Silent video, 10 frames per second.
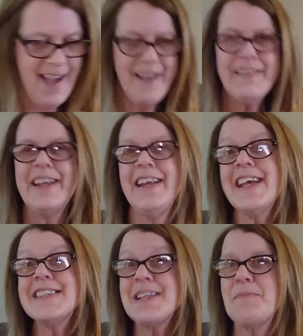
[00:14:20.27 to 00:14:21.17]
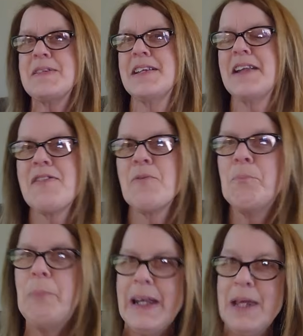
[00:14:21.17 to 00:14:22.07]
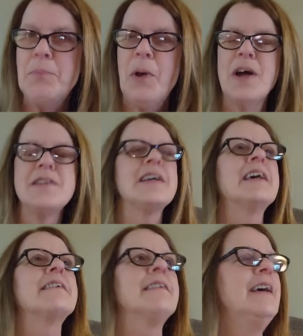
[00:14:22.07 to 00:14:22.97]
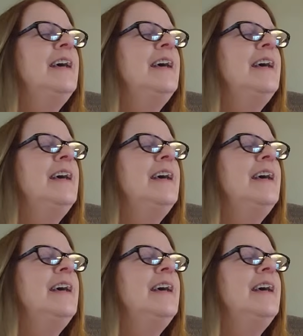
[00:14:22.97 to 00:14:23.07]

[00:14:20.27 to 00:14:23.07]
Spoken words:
All right, next up is another buddy project.